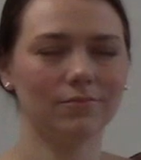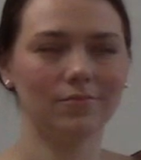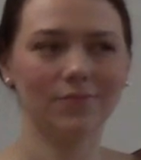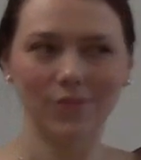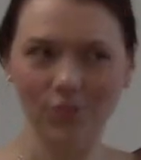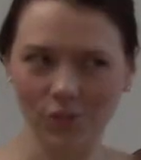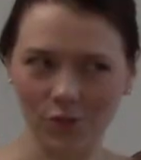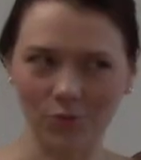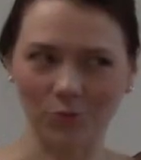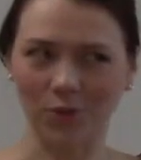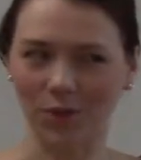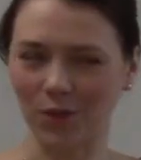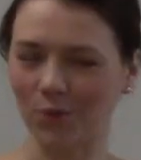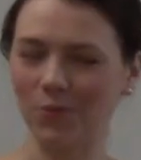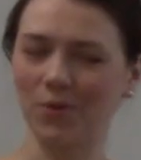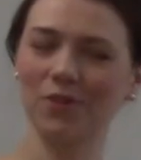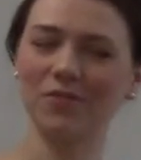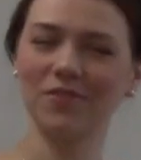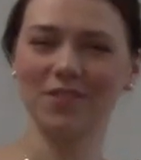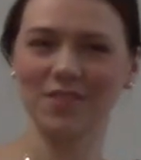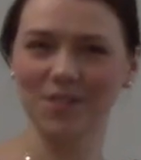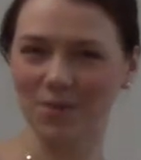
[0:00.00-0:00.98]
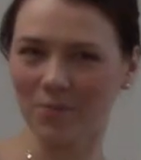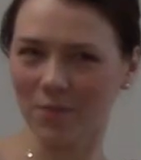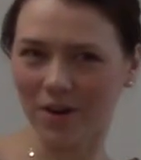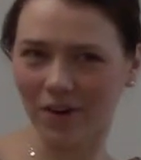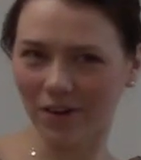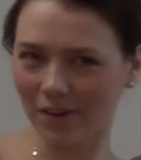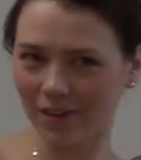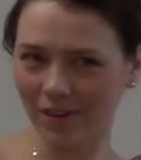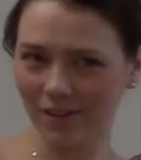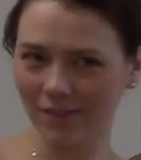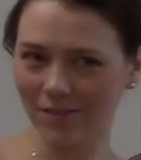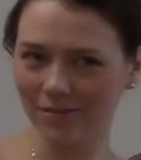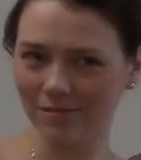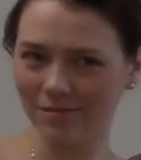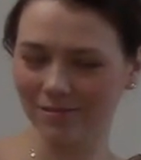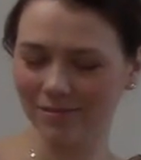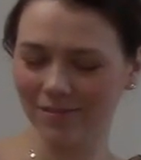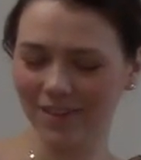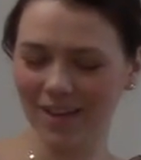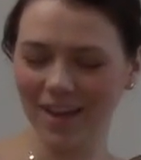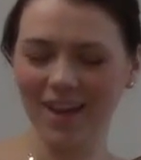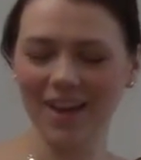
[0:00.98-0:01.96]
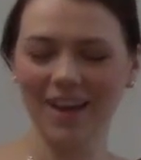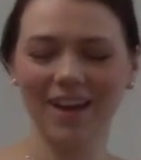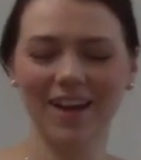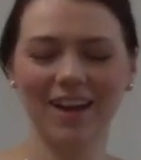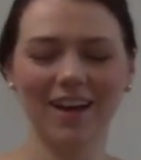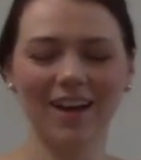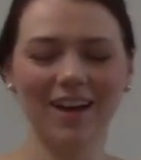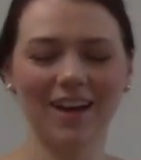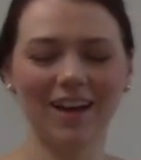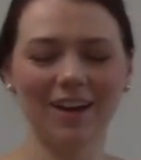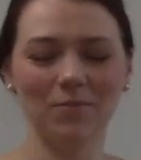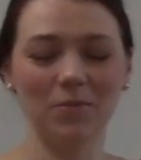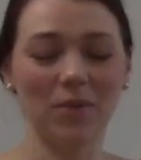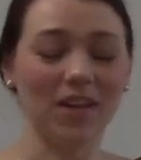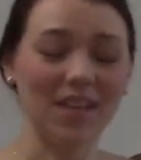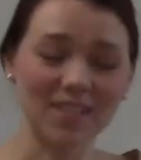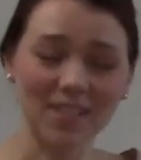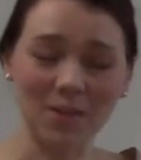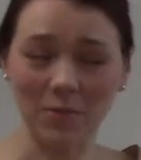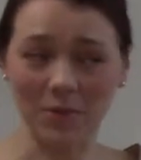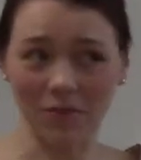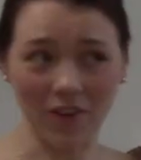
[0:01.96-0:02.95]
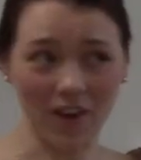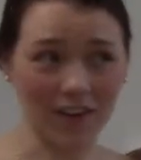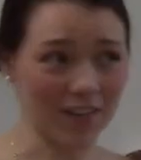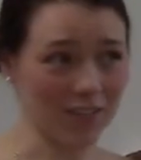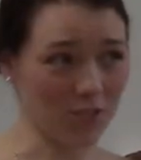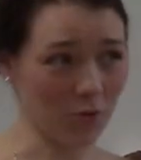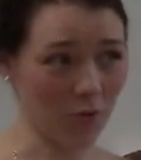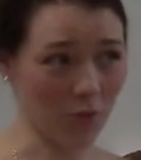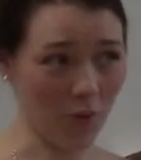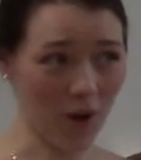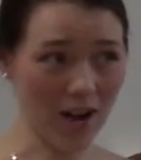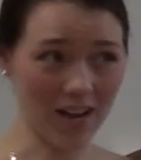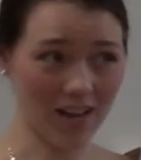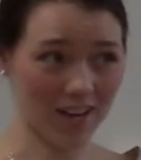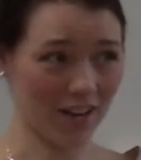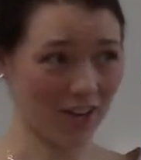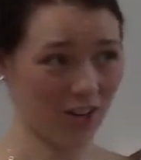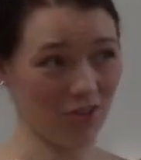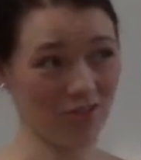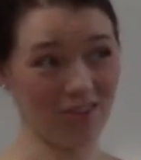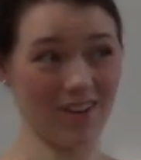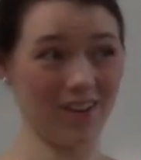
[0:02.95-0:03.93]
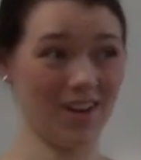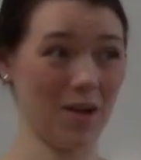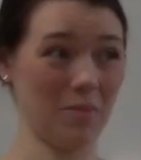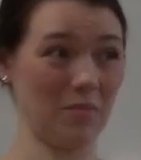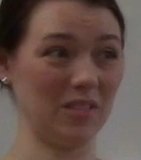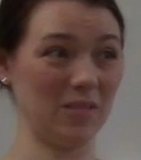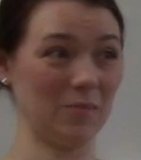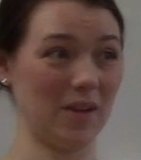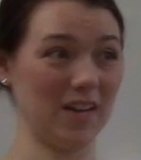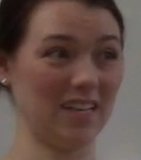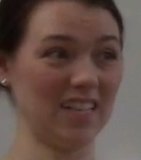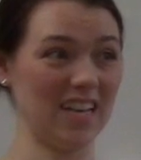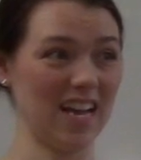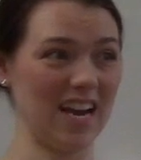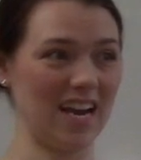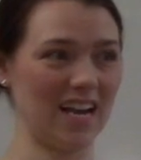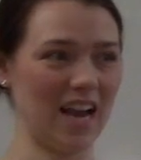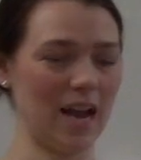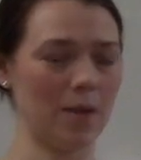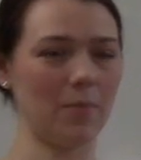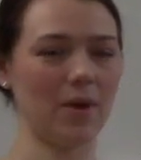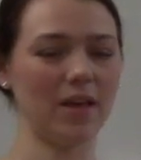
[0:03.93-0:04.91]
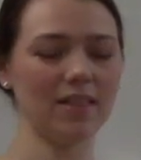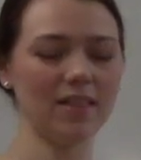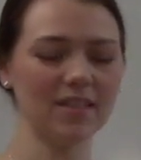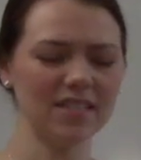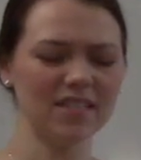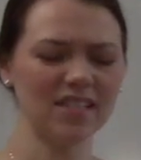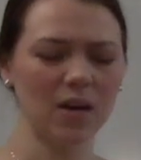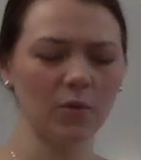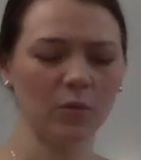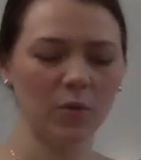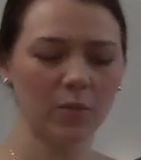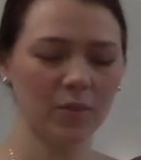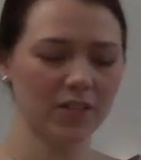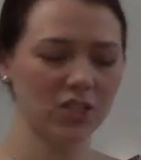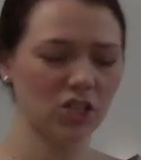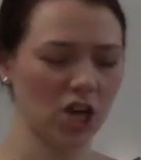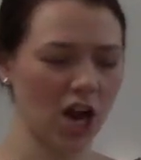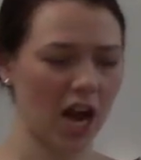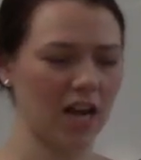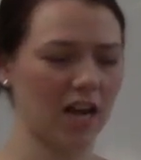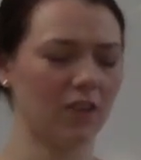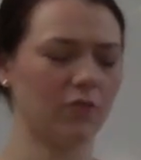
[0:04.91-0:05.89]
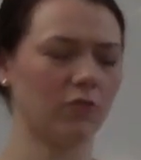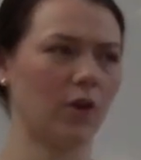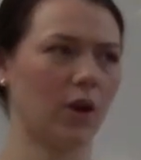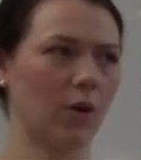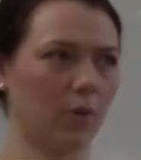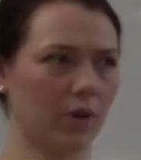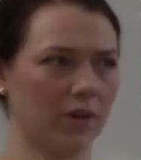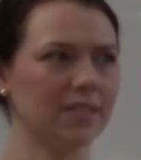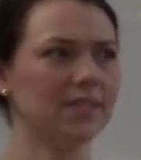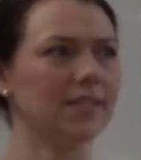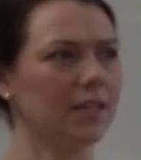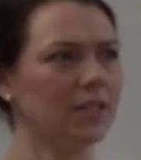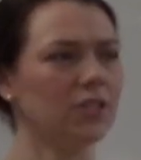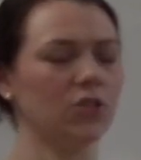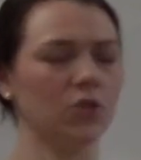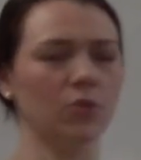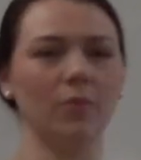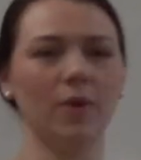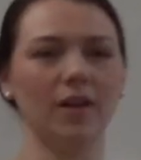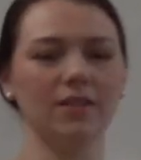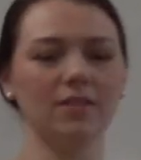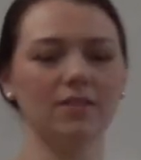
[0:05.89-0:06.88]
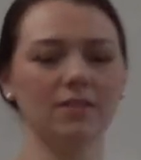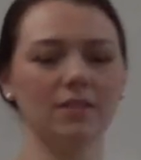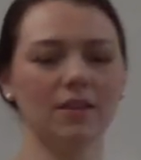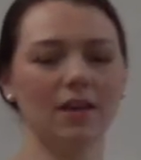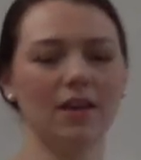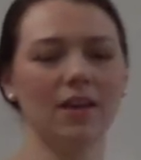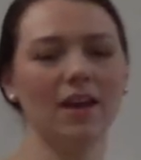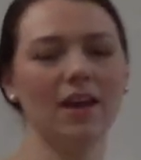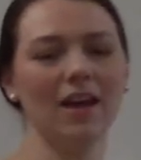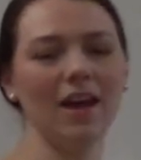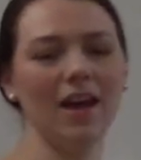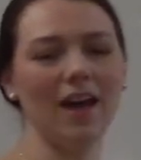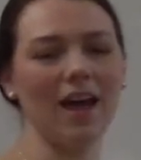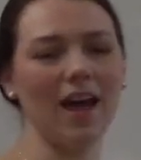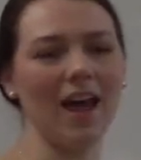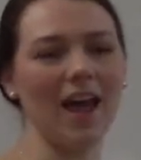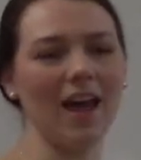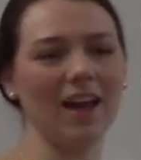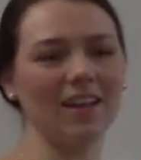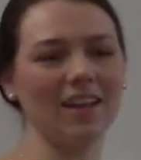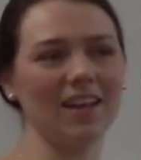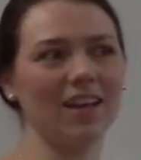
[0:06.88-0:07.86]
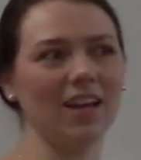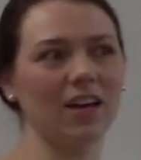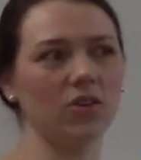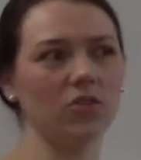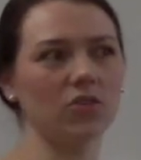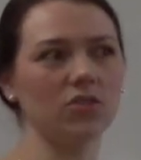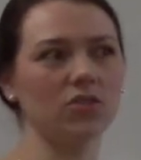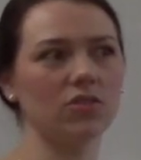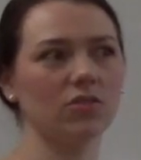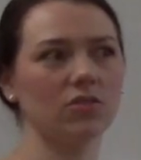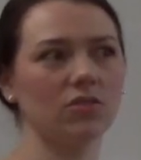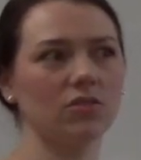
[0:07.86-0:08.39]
do you really want to visit America? Because I'm invited to a wedding, and you can come as my date. And by this time, we'd been chatting for, I want to say, 2 months. And he goes,